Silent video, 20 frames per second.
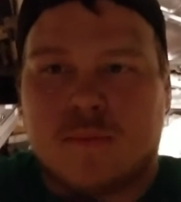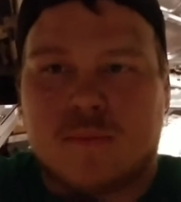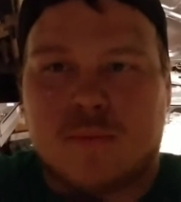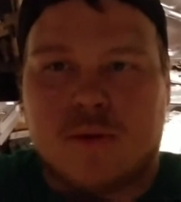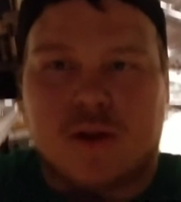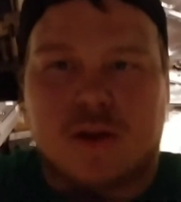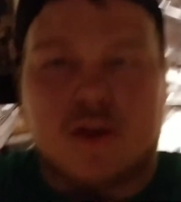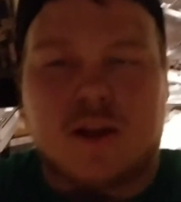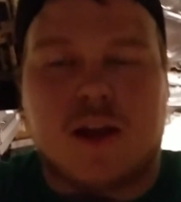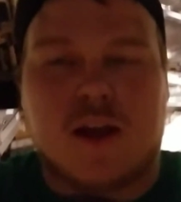
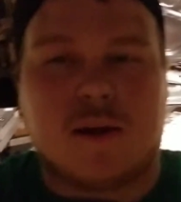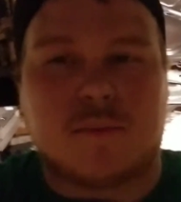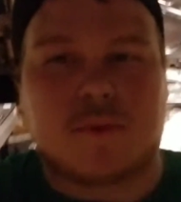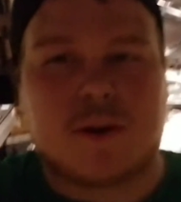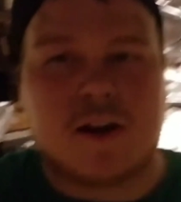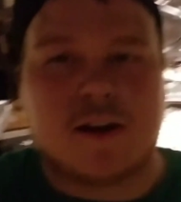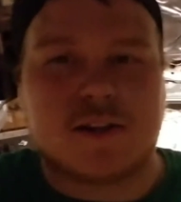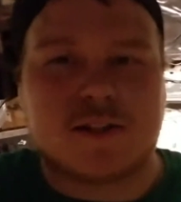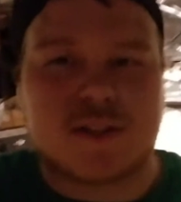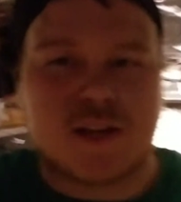But yeah, I'm
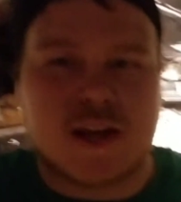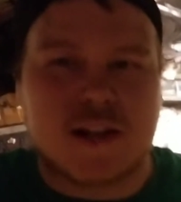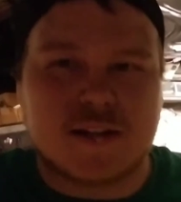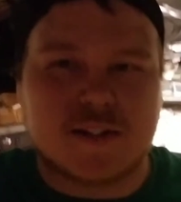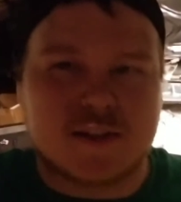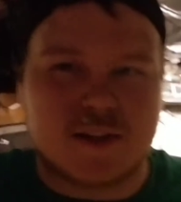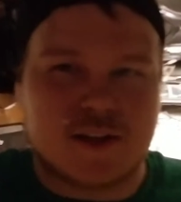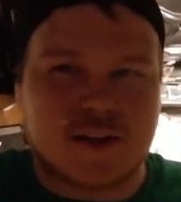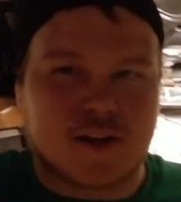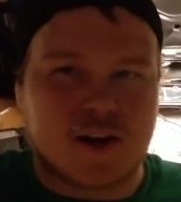kind of sad to
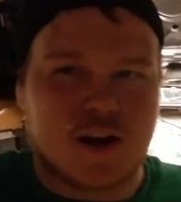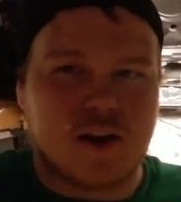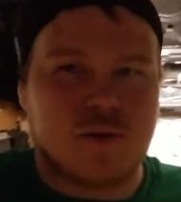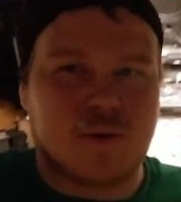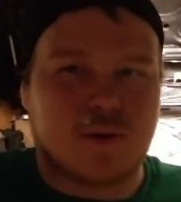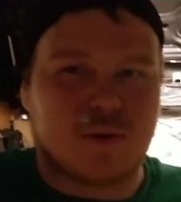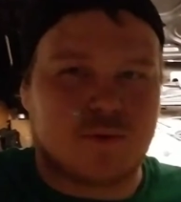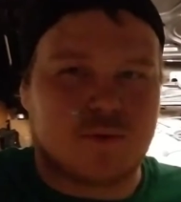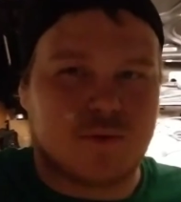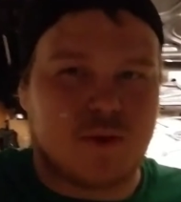see it
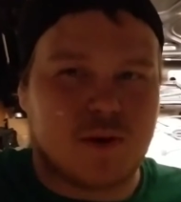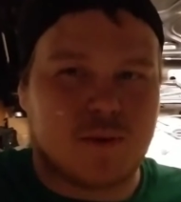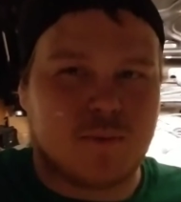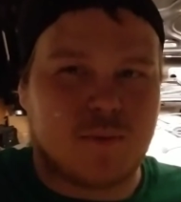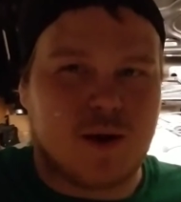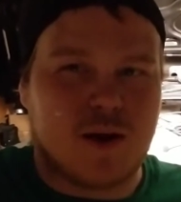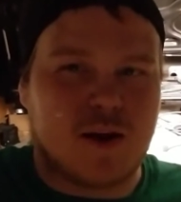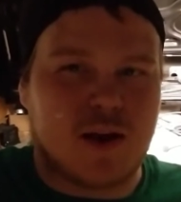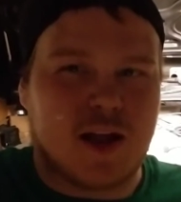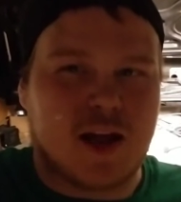go. It was fun
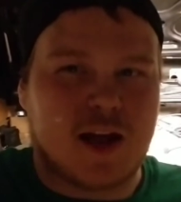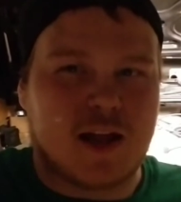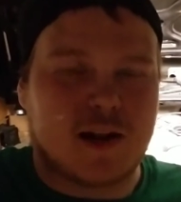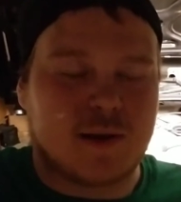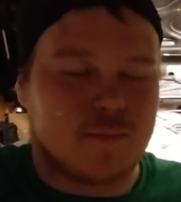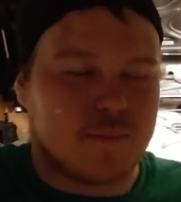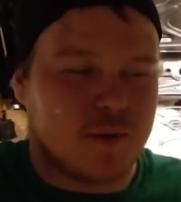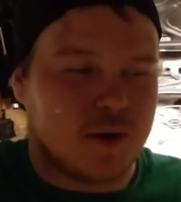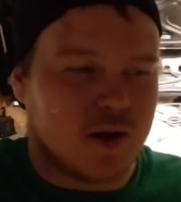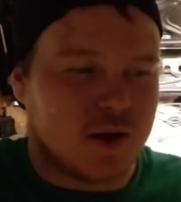while I had
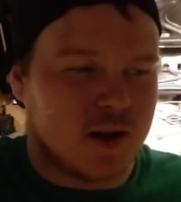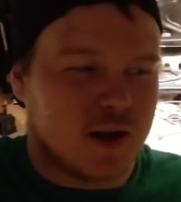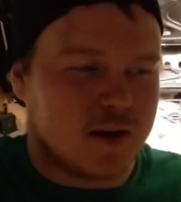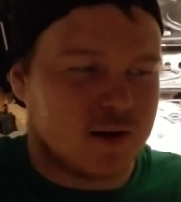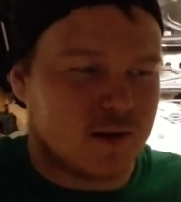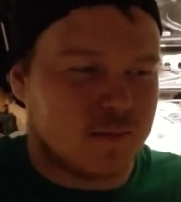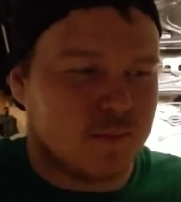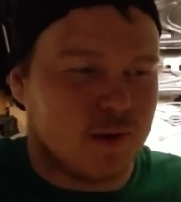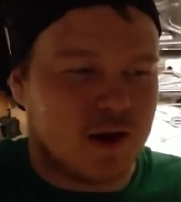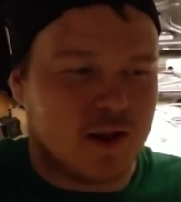it, but I
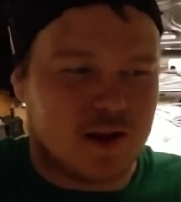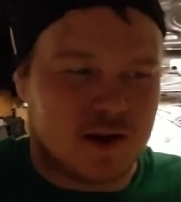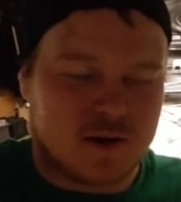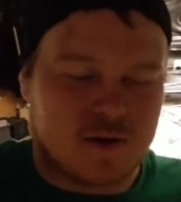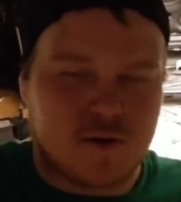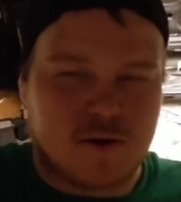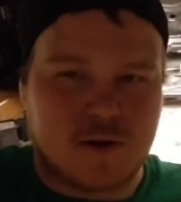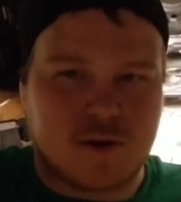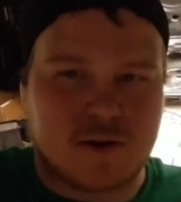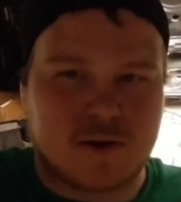did buy that
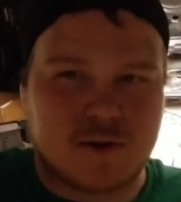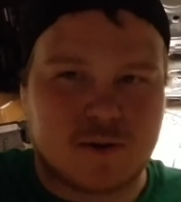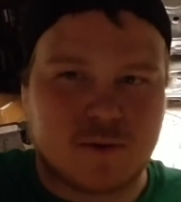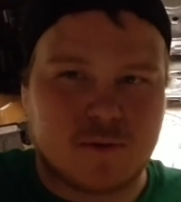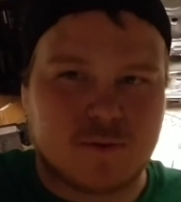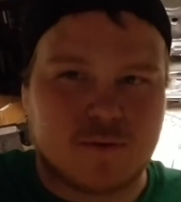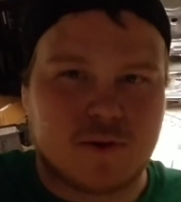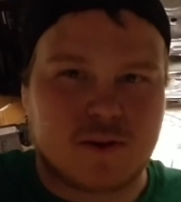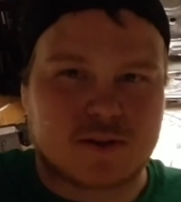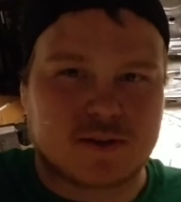car
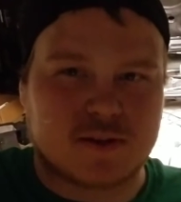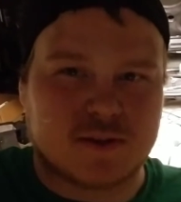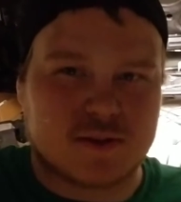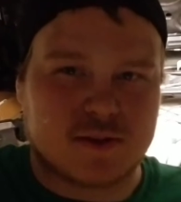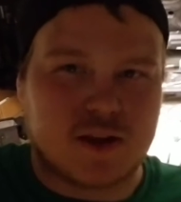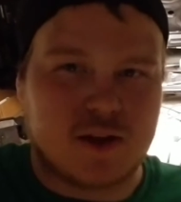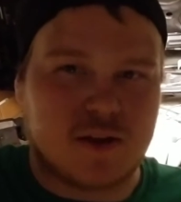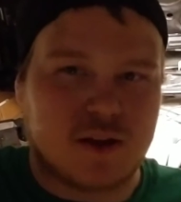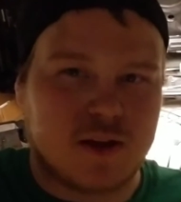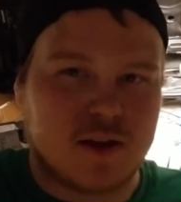to fix and
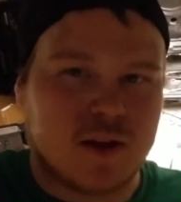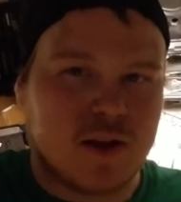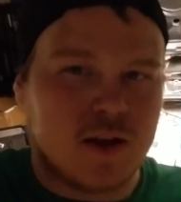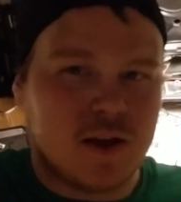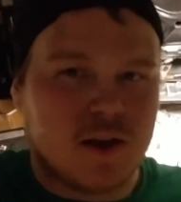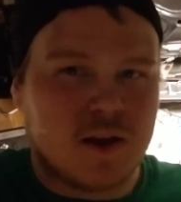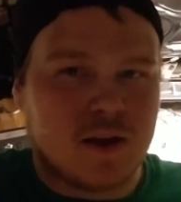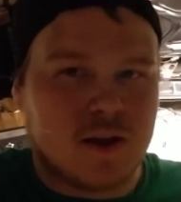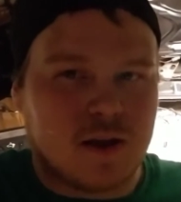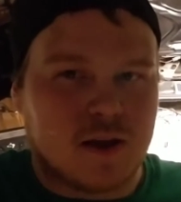sell it.
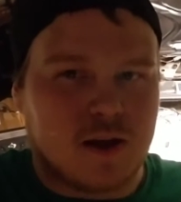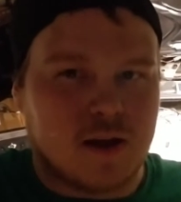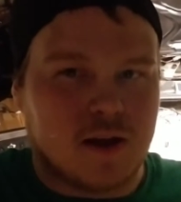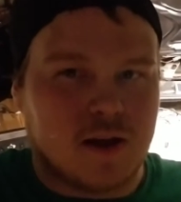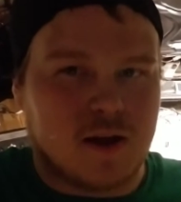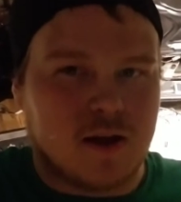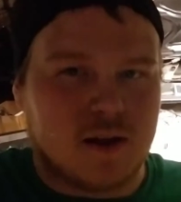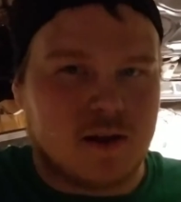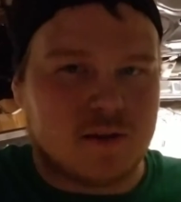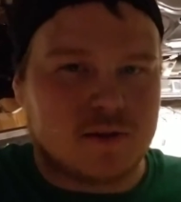
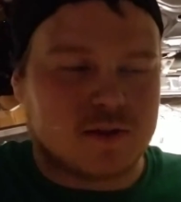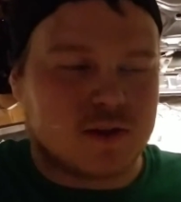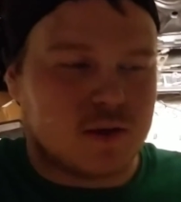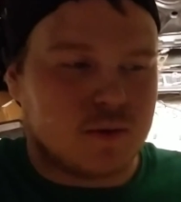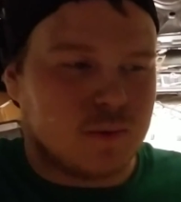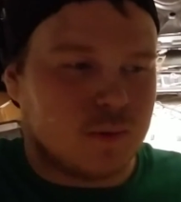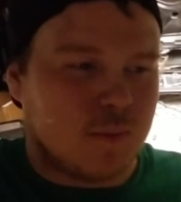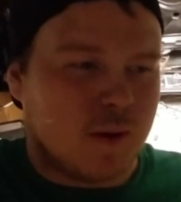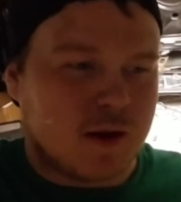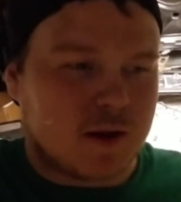So
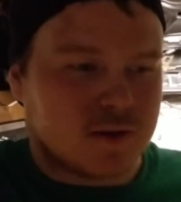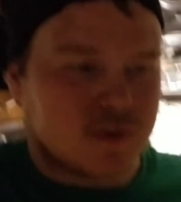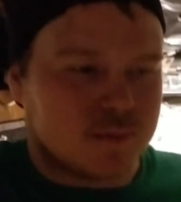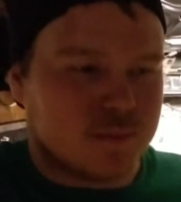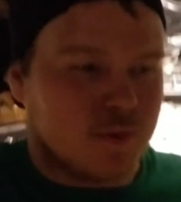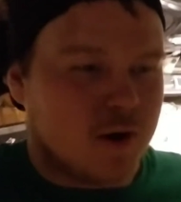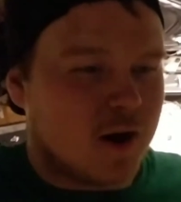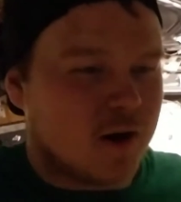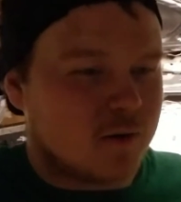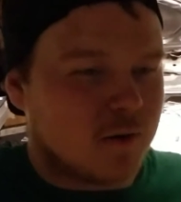we're making some
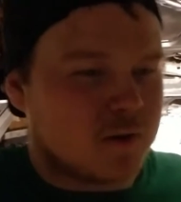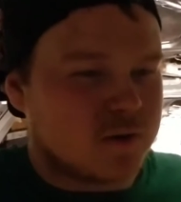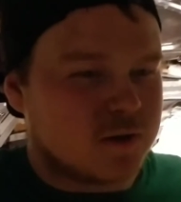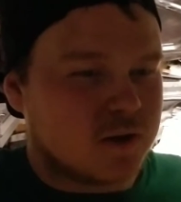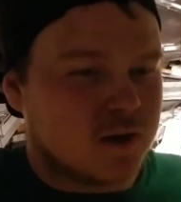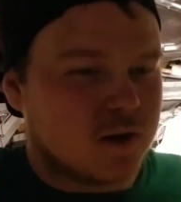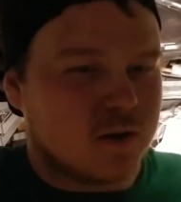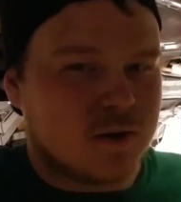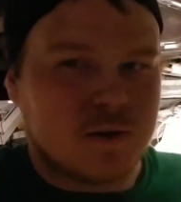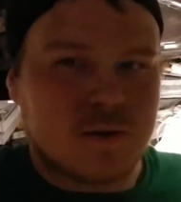progress
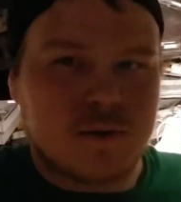here.